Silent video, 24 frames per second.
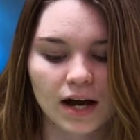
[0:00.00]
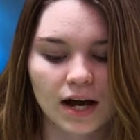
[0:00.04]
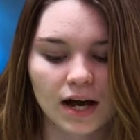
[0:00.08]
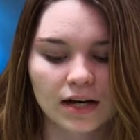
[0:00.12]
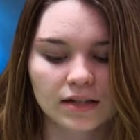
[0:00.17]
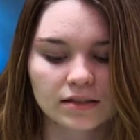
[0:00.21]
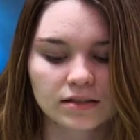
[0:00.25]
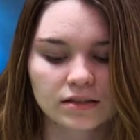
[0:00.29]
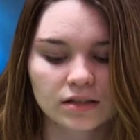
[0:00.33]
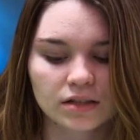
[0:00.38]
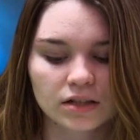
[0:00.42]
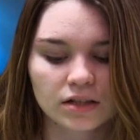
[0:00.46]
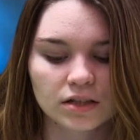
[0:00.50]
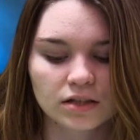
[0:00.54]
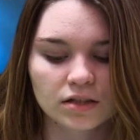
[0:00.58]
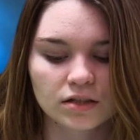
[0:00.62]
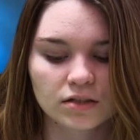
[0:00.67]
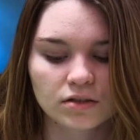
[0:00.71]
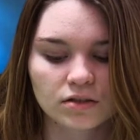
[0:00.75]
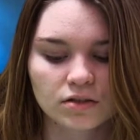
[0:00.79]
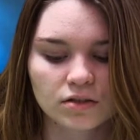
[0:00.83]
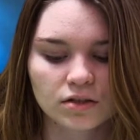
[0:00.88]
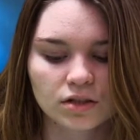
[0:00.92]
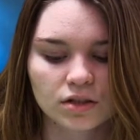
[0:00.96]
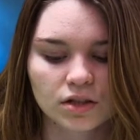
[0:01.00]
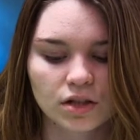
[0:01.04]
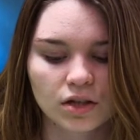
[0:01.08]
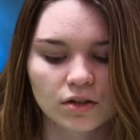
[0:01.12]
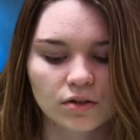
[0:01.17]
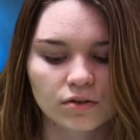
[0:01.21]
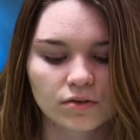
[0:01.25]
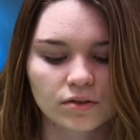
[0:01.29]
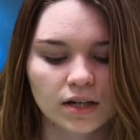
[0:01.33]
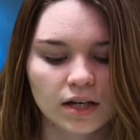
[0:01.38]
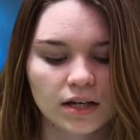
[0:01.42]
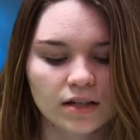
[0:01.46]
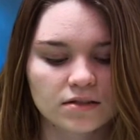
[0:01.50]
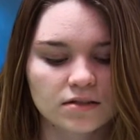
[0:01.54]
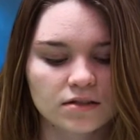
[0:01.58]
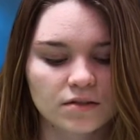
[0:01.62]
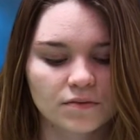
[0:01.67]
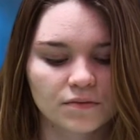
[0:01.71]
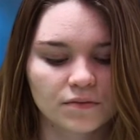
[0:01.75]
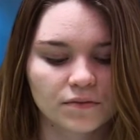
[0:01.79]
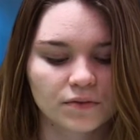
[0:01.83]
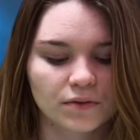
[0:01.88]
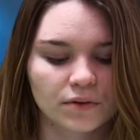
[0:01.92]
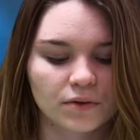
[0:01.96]
Ask her to go get
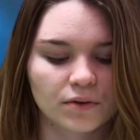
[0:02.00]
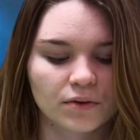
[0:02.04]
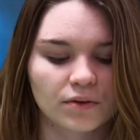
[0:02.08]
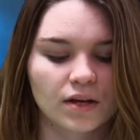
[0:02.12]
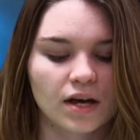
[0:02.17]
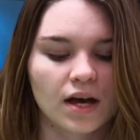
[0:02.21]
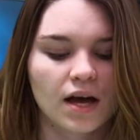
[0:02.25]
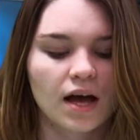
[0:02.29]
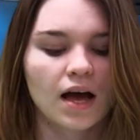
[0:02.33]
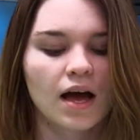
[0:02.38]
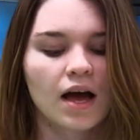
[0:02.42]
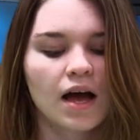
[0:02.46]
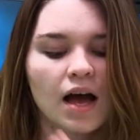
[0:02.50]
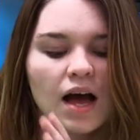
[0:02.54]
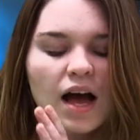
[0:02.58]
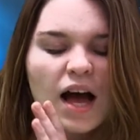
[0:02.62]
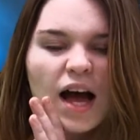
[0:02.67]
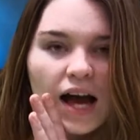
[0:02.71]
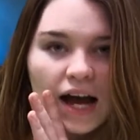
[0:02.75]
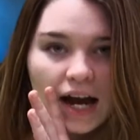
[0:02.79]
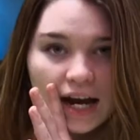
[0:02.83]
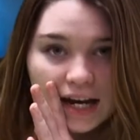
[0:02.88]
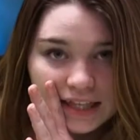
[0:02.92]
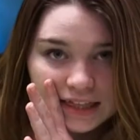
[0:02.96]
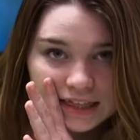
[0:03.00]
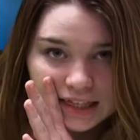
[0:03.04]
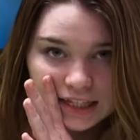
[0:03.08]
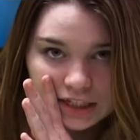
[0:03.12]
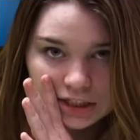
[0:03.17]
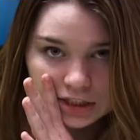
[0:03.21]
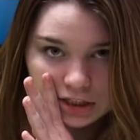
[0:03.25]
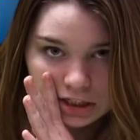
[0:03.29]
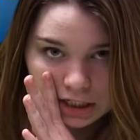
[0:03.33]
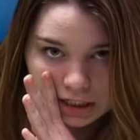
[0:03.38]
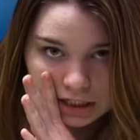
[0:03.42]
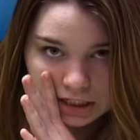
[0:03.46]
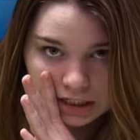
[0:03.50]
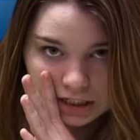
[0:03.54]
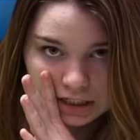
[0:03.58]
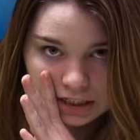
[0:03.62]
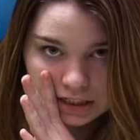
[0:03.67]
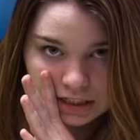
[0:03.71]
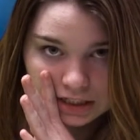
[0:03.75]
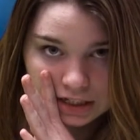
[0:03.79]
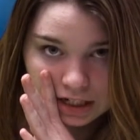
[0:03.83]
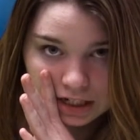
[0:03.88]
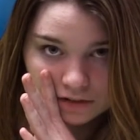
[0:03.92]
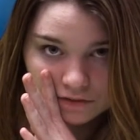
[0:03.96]
some food. I think
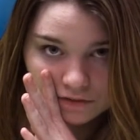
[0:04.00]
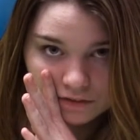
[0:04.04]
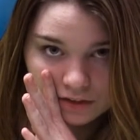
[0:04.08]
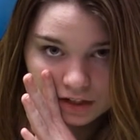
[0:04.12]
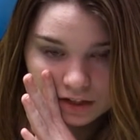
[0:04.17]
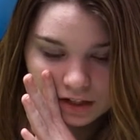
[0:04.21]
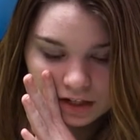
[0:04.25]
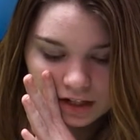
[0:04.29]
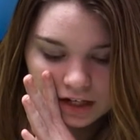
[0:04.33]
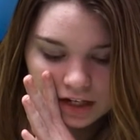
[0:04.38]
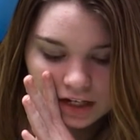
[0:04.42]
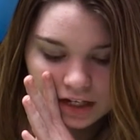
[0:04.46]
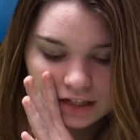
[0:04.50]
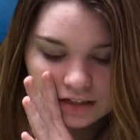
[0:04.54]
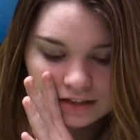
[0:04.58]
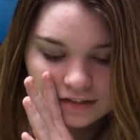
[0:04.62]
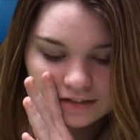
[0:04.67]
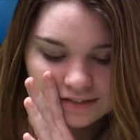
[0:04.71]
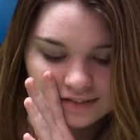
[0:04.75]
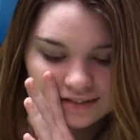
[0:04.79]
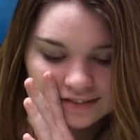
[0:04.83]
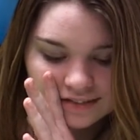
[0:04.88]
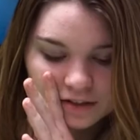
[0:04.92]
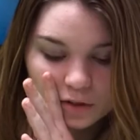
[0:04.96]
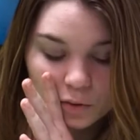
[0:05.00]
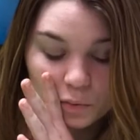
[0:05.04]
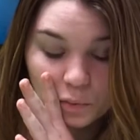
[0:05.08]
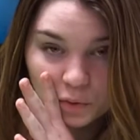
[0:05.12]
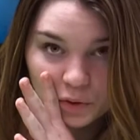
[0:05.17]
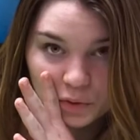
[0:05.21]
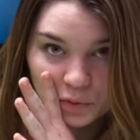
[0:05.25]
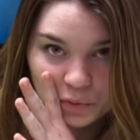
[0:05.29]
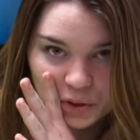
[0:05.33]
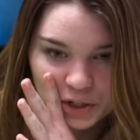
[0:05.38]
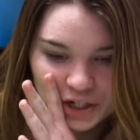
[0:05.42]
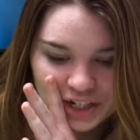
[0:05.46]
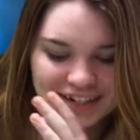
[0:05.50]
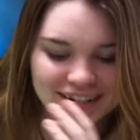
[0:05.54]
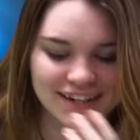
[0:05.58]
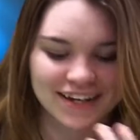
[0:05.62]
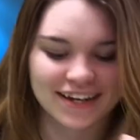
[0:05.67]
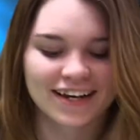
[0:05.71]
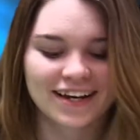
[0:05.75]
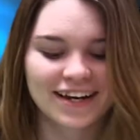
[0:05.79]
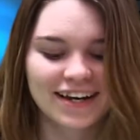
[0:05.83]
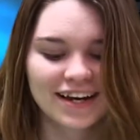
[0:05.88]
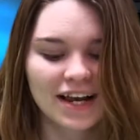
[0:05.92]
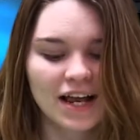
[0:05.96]
Chinese Hy-Vee would work.
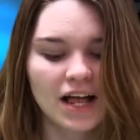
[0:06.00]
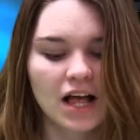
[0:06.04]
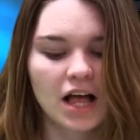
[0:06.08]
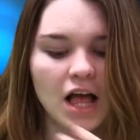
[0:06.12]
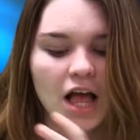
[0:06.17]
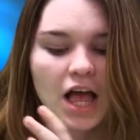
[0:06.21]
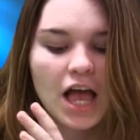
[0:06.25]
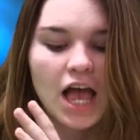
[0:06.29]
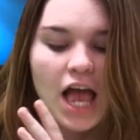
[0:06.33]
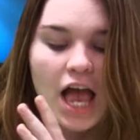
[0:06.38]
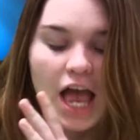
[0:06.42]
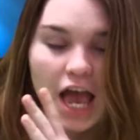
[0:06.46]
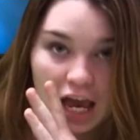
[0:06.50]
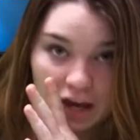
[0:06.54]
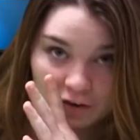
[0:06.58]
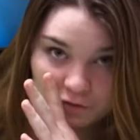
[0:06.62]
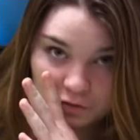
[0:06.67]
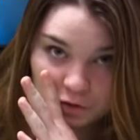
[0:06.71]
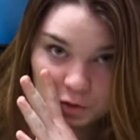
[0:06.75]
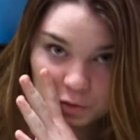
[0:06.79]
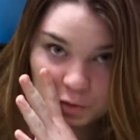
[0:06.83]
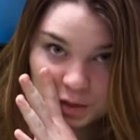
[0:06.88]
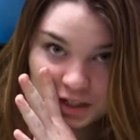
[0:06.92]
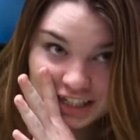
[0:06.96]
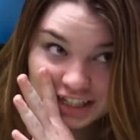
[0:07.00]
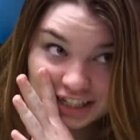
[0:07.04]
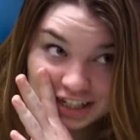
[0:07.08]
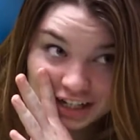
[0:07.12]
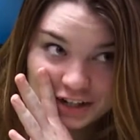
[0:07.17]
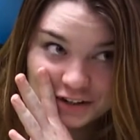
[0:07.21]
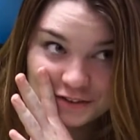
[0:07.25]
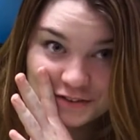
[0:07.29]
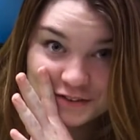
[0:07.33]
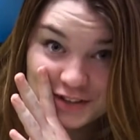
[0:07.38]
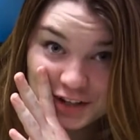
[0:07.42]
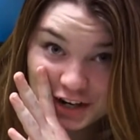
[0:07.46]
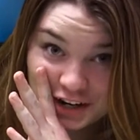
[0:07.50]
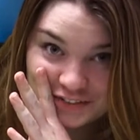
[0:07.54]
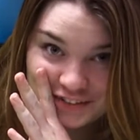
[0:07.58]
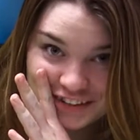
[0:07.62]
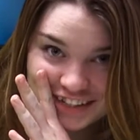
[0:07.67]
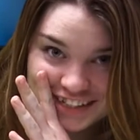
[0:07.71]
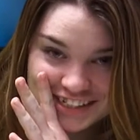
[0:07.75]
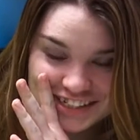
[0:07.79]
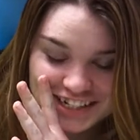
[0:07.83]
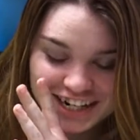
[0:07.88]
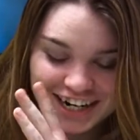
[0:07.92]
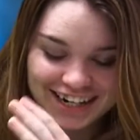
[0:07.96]
Everyone loves high
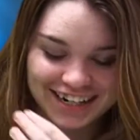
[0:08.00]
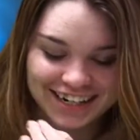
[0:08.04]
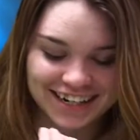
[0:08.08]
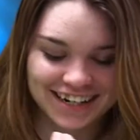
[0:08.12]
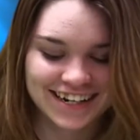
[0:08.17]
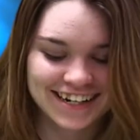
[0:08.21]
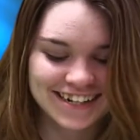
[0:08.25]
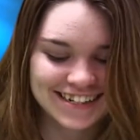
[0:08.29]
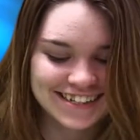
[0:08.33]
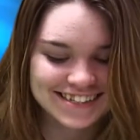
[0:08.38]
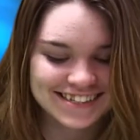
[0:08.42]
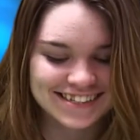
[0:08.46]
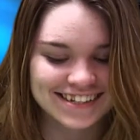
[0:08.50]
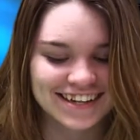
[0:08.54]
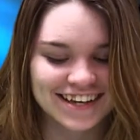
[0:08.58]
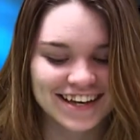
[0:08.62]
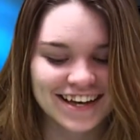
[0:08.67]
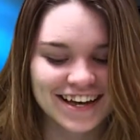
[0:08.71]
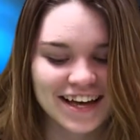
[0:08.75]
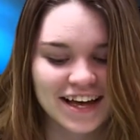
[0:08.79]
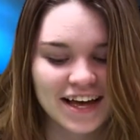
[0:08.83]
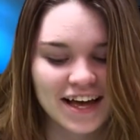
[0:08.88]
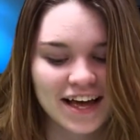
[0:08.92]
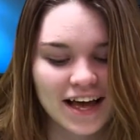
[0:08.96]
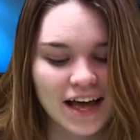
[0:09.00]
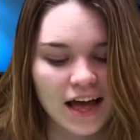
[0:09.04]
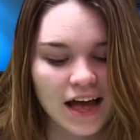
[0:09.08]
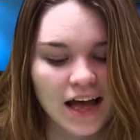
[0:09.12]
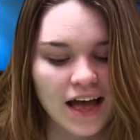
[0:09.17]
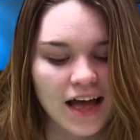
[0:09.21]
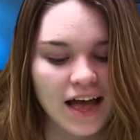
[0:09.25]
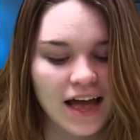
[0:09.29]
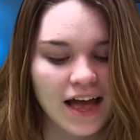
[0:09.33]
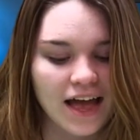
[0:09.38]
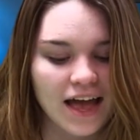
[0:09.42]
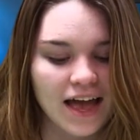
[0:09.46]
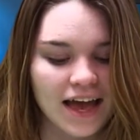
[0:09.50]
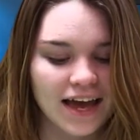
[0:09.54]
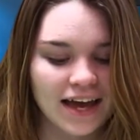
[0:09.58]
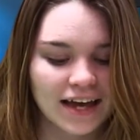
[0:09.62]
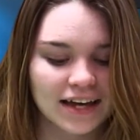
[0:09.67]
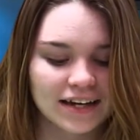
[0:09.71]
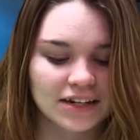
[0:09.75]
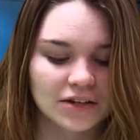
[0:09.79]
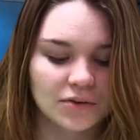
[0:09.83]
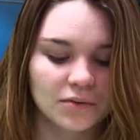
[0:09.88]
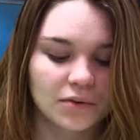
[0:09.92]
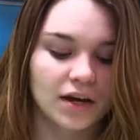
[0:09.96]
V Chinese.
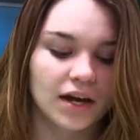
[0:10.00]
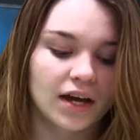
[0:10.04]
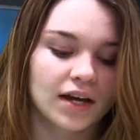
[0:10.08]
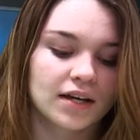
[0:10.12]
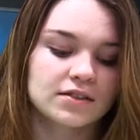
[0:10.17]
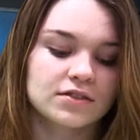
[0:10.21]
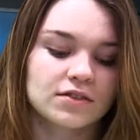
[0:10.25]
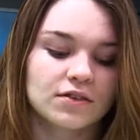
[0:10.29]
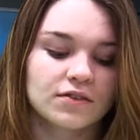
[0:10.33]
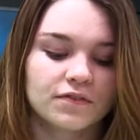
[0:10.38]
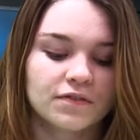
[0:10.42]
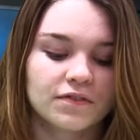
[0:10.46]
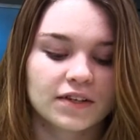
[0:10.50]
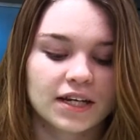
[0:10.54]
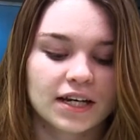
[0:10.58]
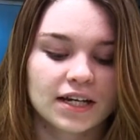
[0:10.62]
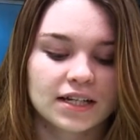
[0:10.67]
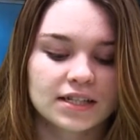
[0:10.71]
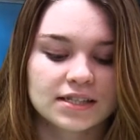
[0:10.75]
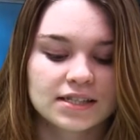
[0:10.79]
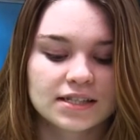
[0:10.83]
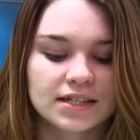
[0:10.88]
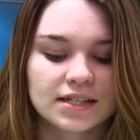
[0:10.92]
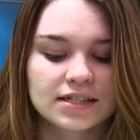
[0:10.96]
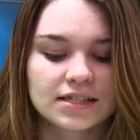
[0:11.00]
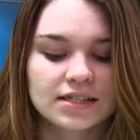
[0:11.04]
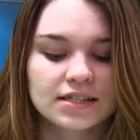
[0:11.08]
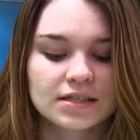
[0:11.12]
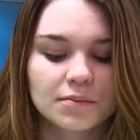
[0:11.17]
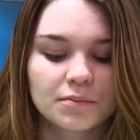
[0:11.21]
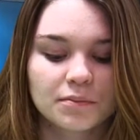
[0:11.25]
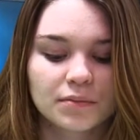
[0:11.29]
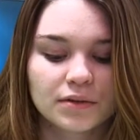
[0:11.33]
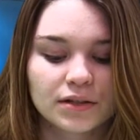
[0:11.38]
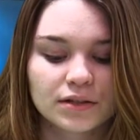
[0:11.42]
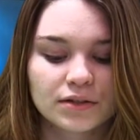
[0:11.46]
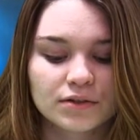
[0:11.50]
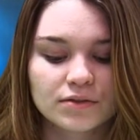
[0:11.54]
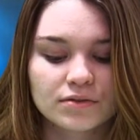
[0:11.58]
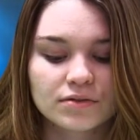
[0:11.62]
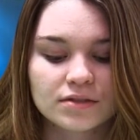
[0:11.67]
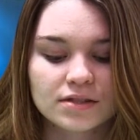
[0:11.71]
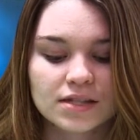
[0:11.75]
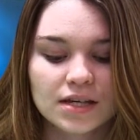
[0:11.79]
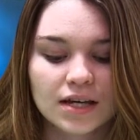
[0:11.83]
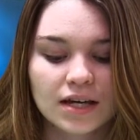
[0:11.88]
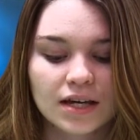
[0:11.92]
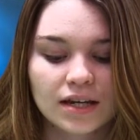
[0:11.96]
anyway, don't forget to get some
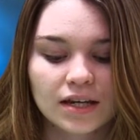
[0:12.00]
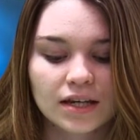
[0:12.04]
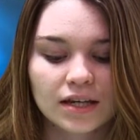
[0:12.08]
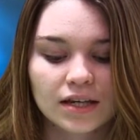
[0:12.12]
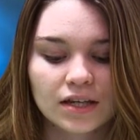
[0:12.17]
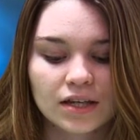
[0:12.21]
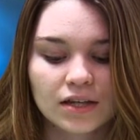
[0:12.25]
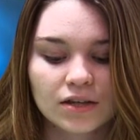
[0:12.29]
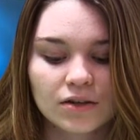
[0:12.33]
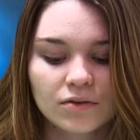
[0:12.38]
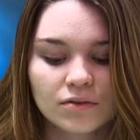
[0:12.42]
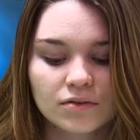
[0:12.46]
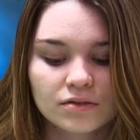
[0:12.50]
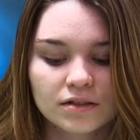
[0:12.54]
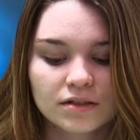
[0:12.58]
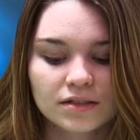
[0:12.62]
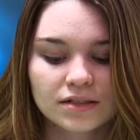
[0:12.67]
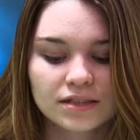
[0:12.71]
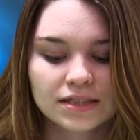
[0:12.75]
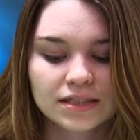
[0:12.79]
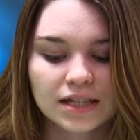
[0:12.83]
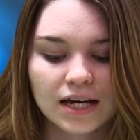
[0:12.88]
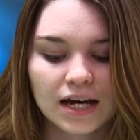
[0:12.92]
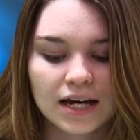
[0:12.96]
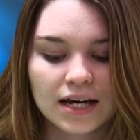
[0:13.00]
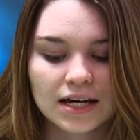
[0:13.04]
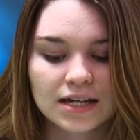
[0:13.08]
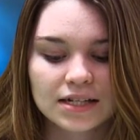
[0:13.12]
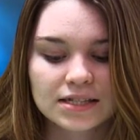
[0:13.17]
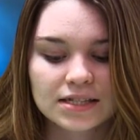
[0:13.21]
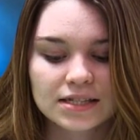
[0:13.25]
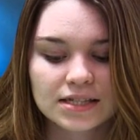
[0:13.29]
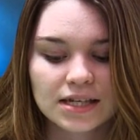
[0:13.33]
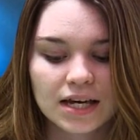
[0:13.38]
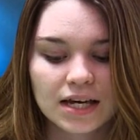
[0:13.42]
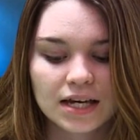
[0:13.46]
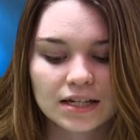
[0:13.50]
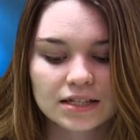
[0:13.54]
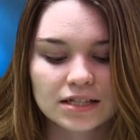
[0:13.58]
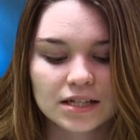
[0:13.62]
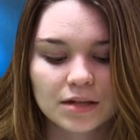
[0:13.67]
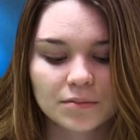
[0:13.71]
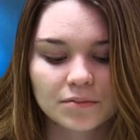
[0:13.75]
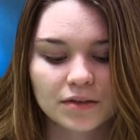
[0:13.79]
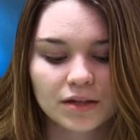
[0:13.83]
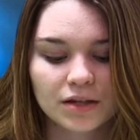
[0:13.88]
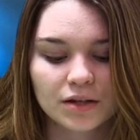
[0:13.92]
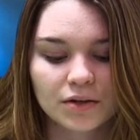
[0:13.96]
balloons and a cute little sign saying
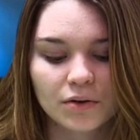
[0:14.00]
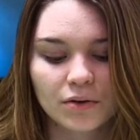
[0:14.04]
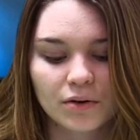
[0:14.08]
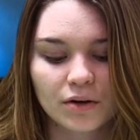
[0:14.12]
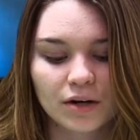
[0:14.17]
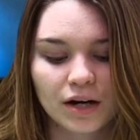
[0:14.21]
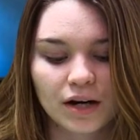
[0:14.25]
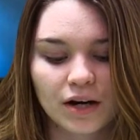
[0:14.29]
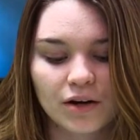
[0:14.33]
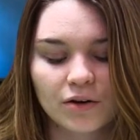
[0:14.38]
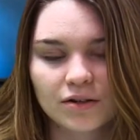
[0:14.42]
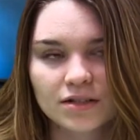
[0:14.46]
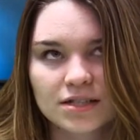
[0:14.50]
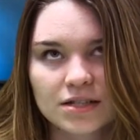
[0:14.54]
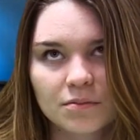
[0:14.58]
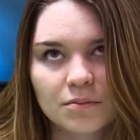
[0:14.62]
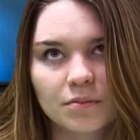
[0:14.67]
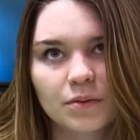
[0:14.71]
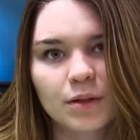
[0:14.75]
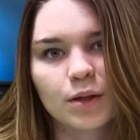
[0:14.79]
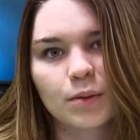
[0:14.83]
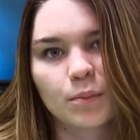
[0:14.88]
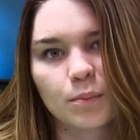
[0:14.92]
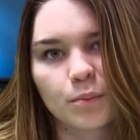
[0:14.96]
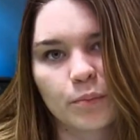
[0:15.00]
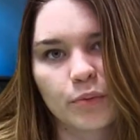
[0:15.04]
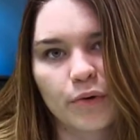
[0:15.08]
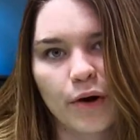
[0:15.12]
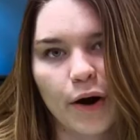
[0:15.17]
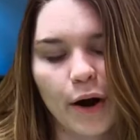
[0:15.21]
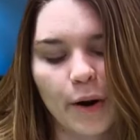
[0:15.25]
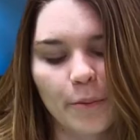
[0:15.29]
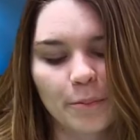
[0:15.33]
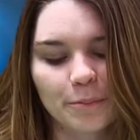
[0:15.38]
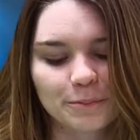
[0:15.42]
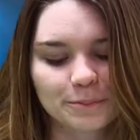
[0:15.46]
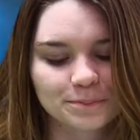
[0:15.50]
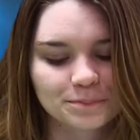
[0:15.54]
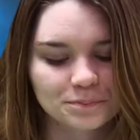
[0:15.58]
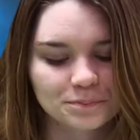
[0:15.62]
something corny or simply prom.